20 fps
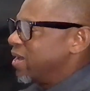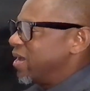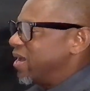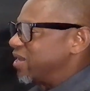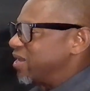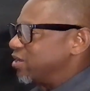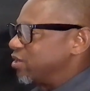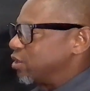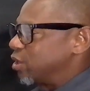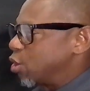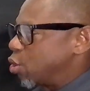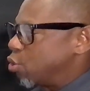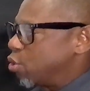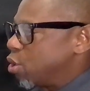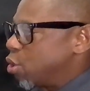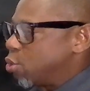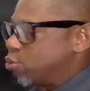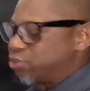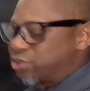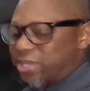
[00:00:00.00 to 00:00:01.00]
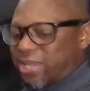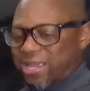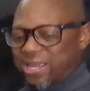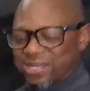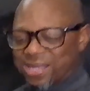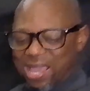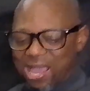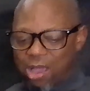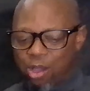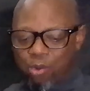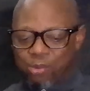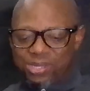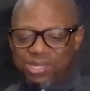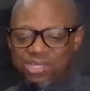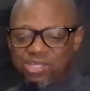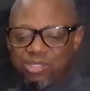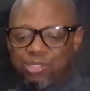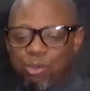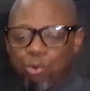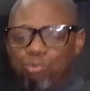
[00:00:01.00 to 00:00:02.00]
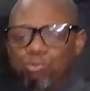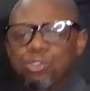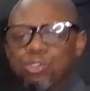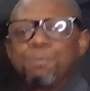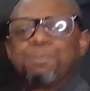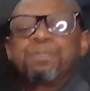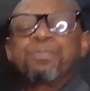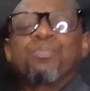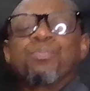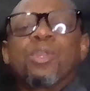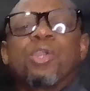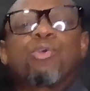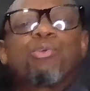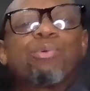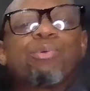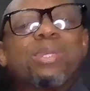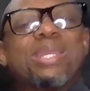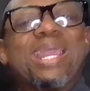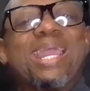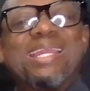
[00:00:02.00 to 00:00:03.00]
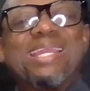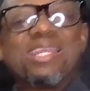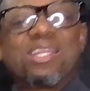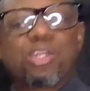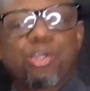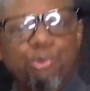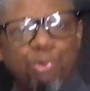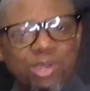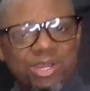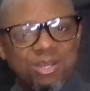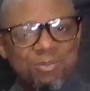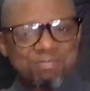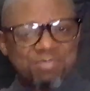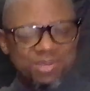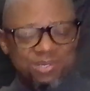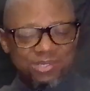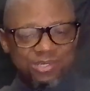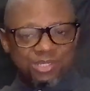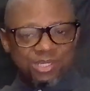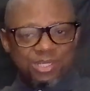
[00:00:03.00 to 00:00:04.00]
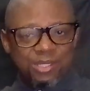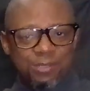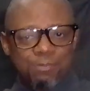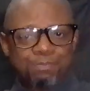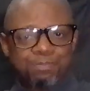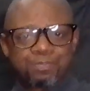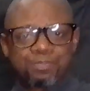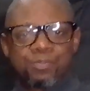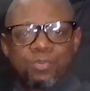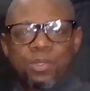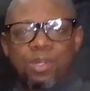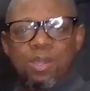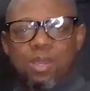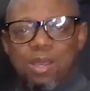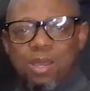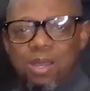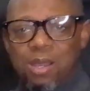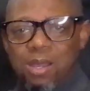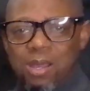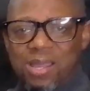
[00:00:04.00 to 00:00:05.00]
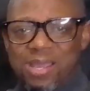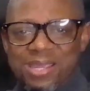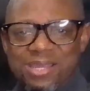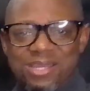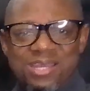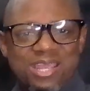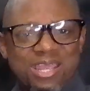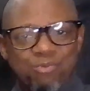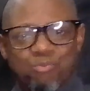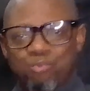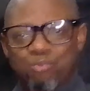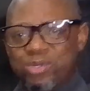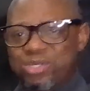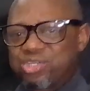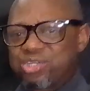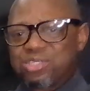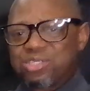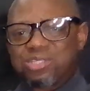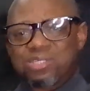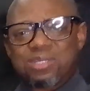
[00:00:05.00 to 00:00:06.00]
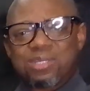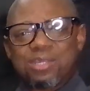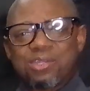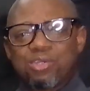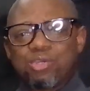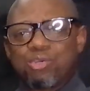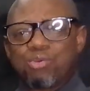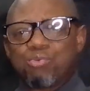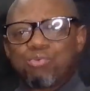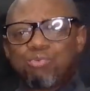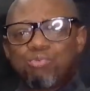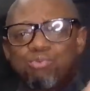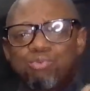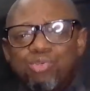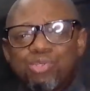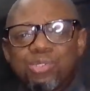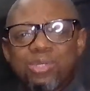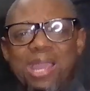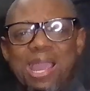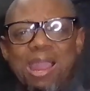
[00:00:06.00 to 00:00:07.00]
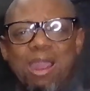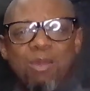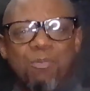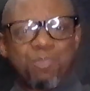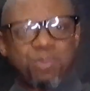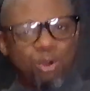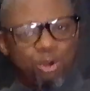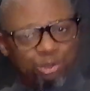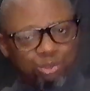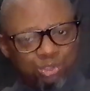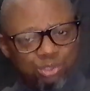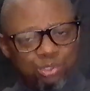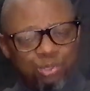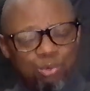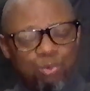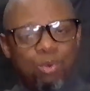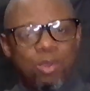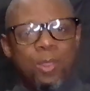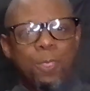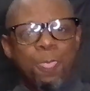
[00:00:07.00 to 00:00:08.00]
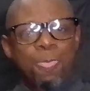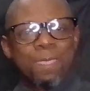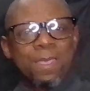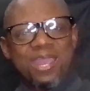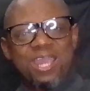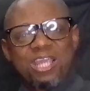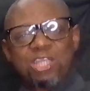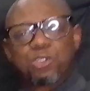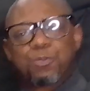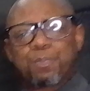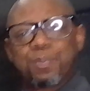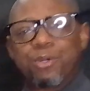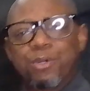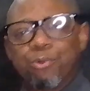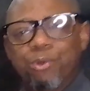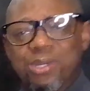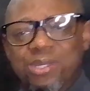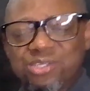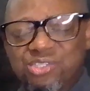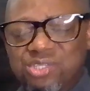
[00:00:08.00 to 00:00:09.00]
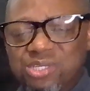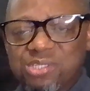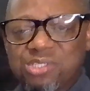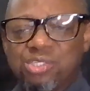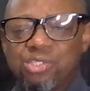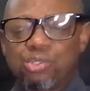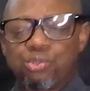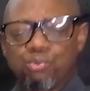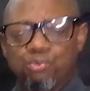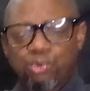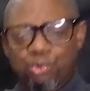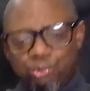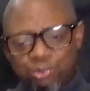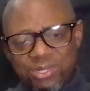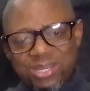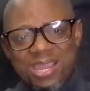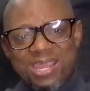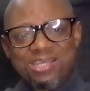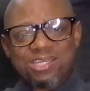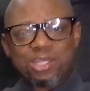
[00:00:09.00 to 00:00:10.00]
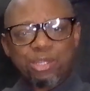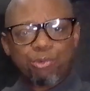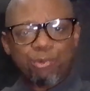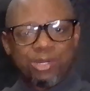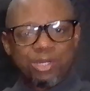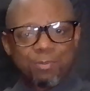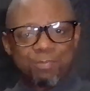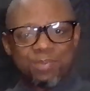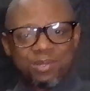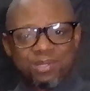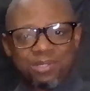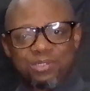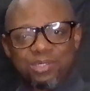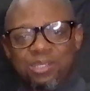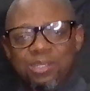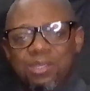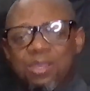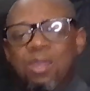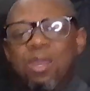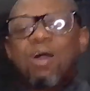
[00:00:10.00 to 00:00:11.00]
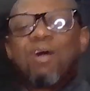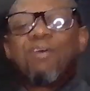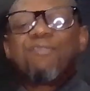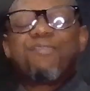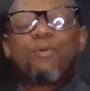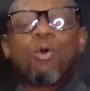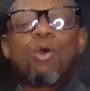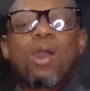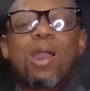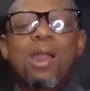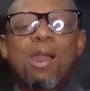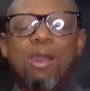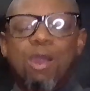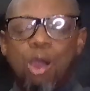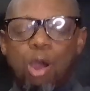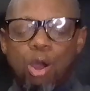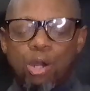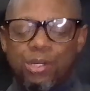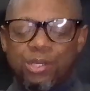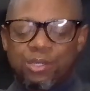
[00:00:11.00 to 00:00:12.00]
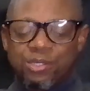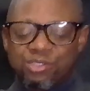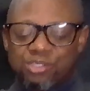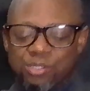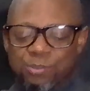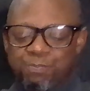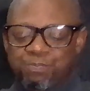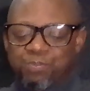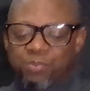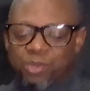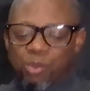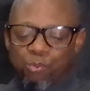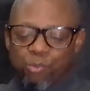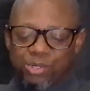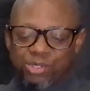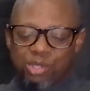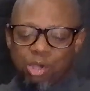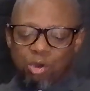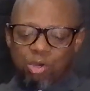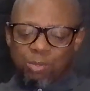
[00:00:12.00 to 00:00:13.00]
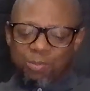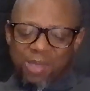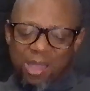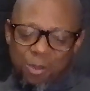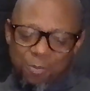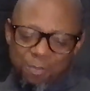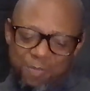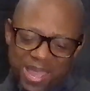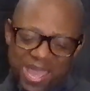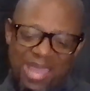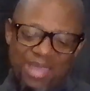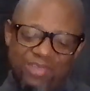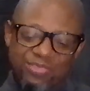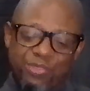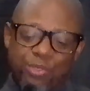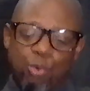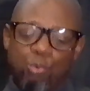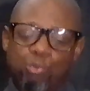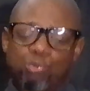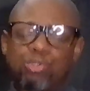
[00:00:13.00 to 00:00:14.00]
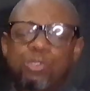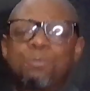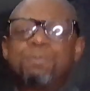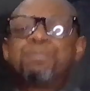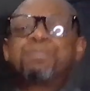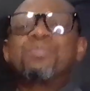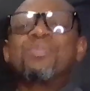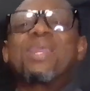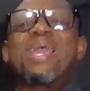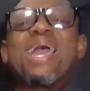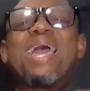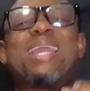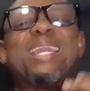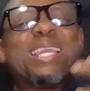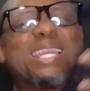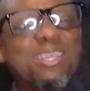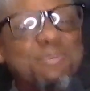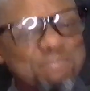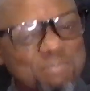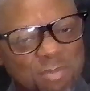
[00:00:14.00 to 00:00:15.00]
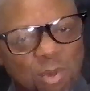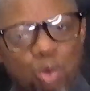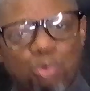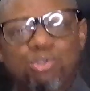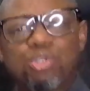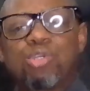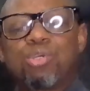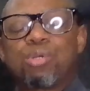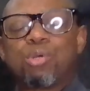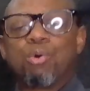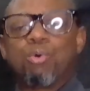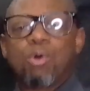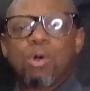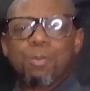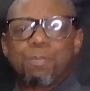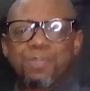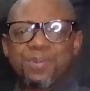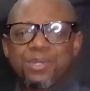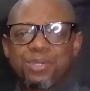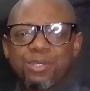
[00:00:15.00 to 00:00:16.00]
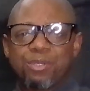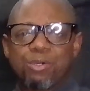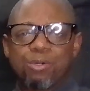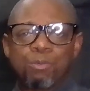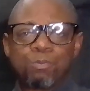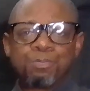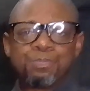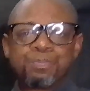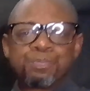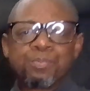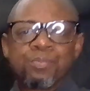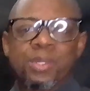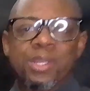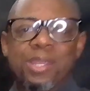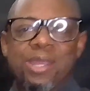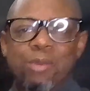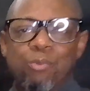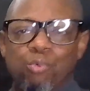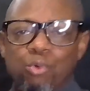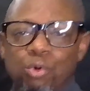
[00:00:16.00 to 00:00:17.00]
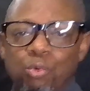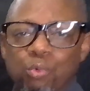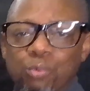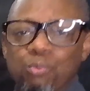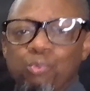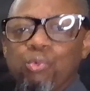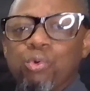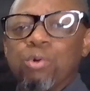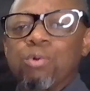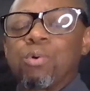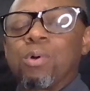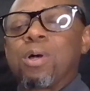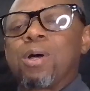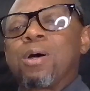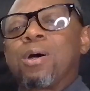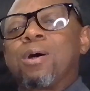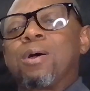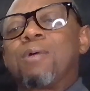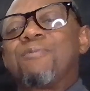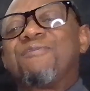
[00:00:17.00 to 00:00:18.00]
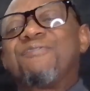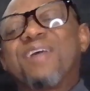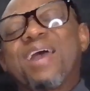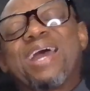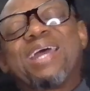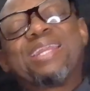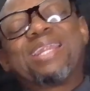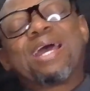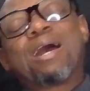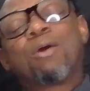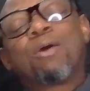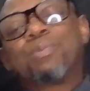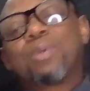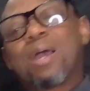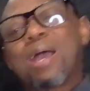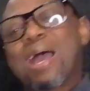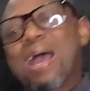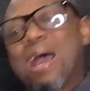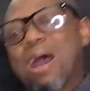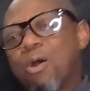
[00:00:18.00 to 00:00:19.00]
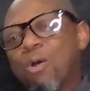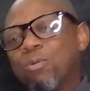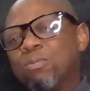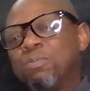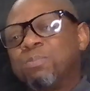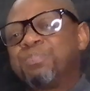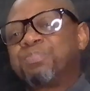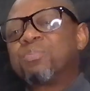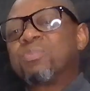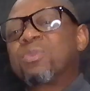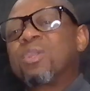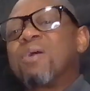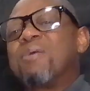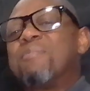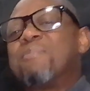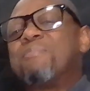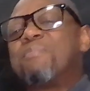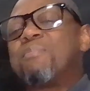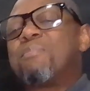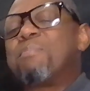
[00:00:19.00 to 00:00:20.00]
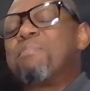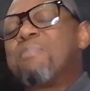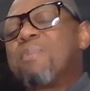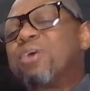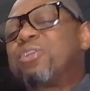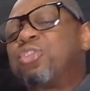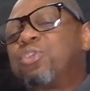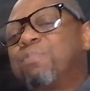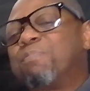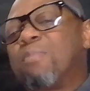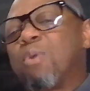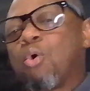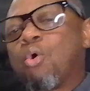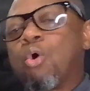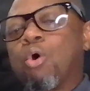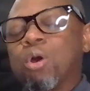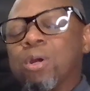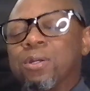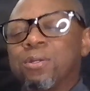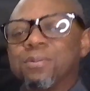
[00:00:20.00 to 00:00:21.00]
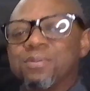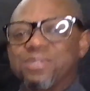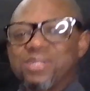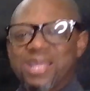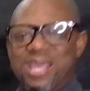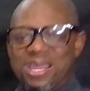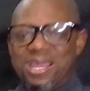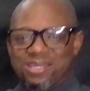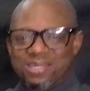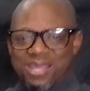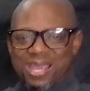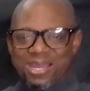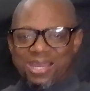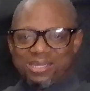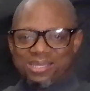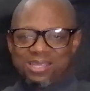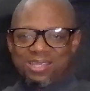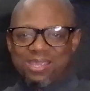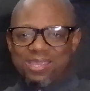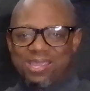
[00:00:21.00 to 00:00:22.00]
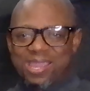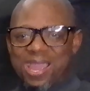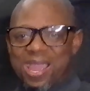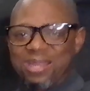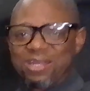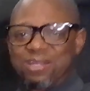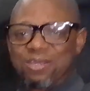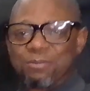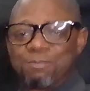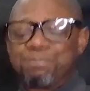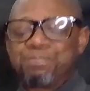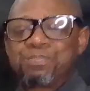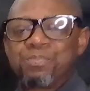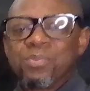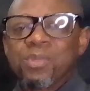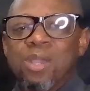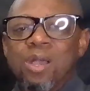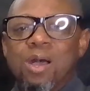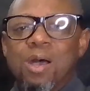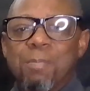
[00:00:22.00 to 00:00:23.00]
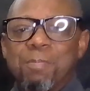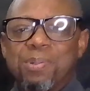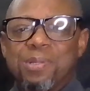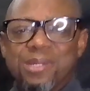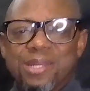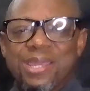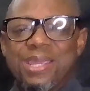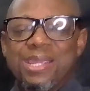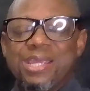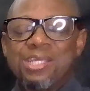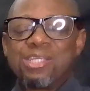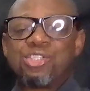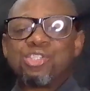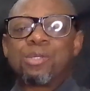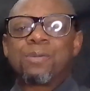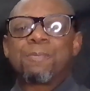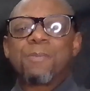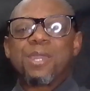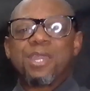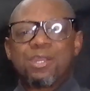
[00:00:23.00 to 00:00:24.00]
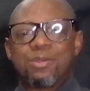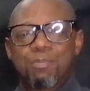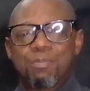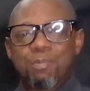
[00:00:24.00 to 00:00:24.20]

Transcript: and logos, and how ethos created credibility, and we just use our personal experiences to create credibility for our audience. We talked about pathos and emotional appeal, and we'll find out how much more that kind of plays in